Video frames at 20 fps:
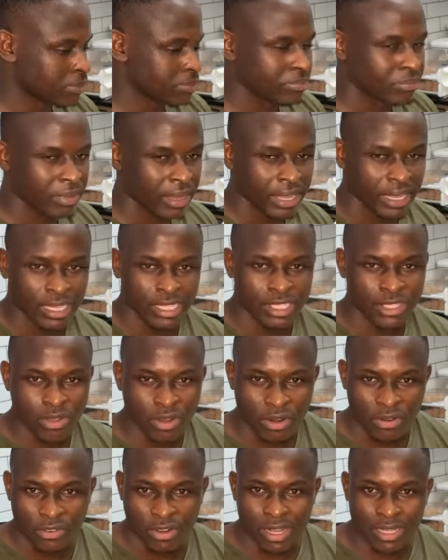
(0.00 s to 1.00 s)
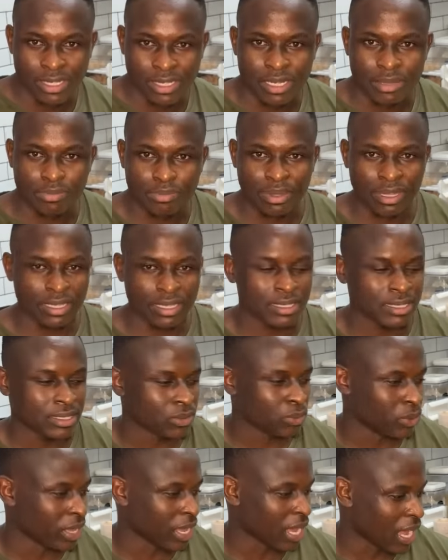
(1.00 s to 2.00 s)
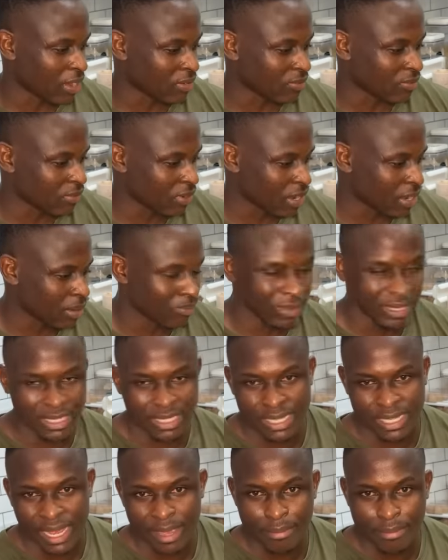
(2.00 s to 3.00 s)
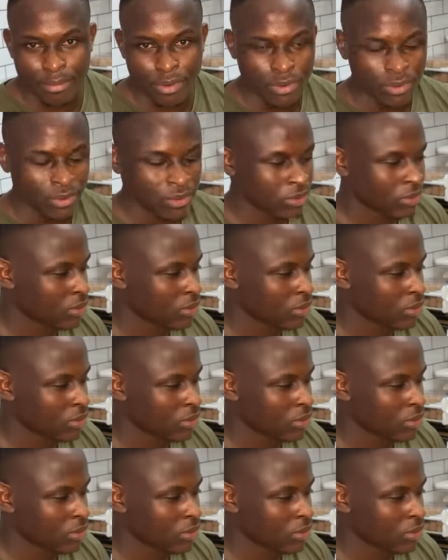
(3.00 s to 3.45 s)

may his soul rest in peace we have uh, mr ibu